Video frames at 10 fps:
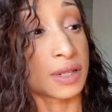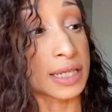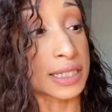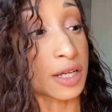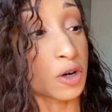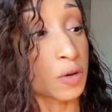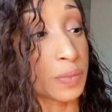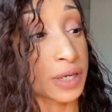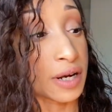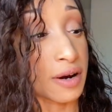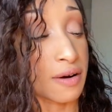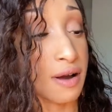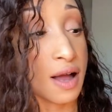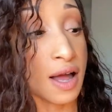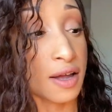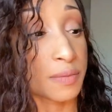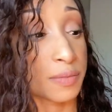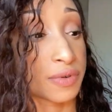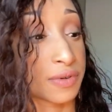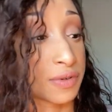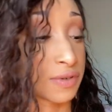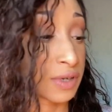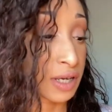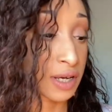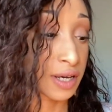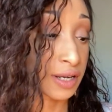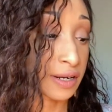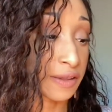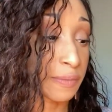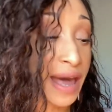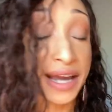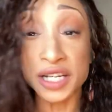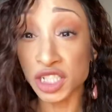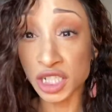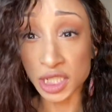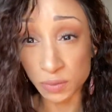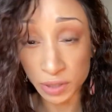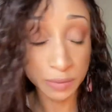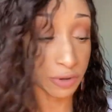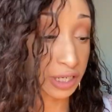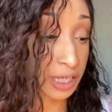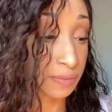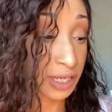Let's open her up. Now the packaging is really pretty.